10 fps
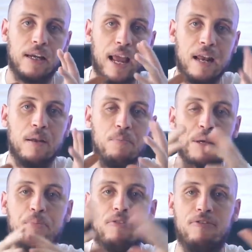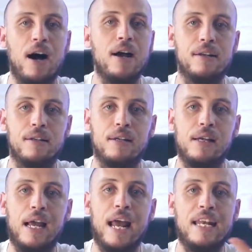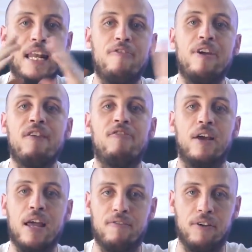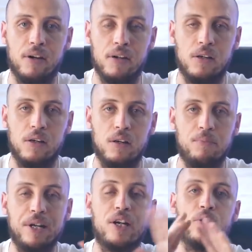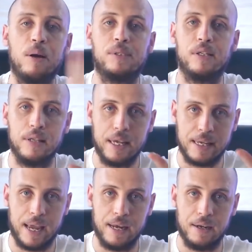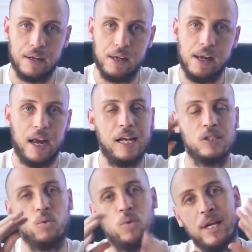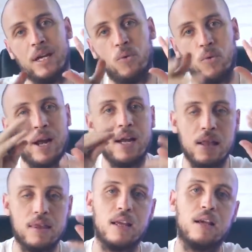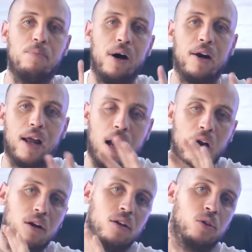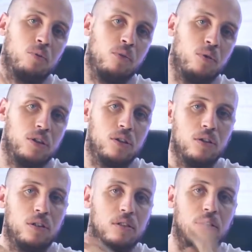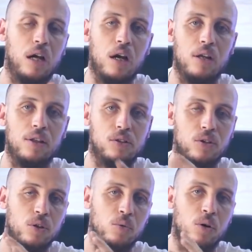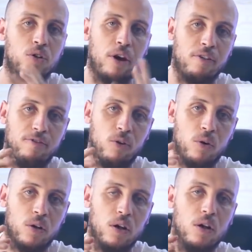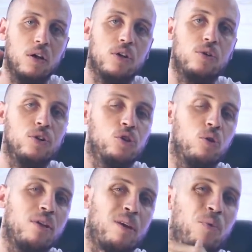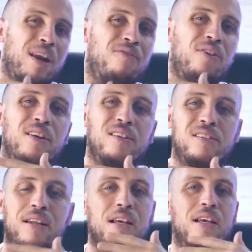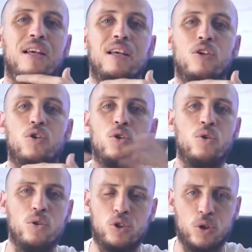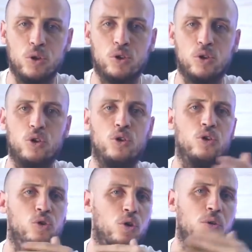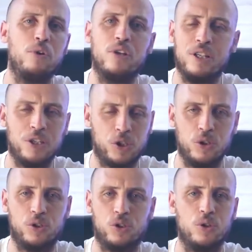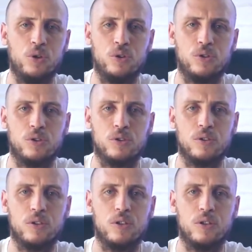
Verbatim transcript: can be provided and never, ever, ever be corrupted again. As we really think about how it is we wish to design this new world going forward to ensure that whatever it is that you choose to use, your community choose to use,